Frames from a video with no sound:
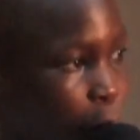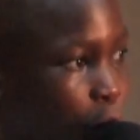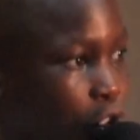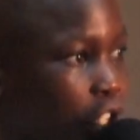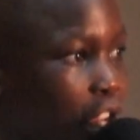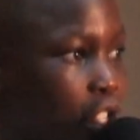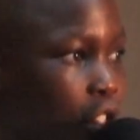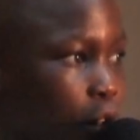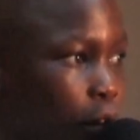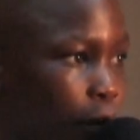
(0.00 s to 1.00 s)
the
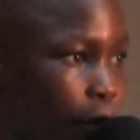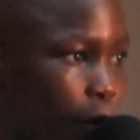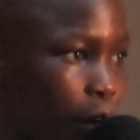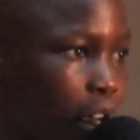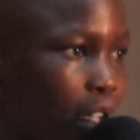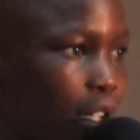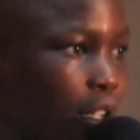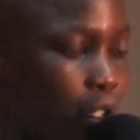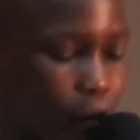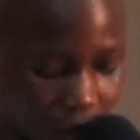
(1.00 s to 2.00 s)
futures of Uganda.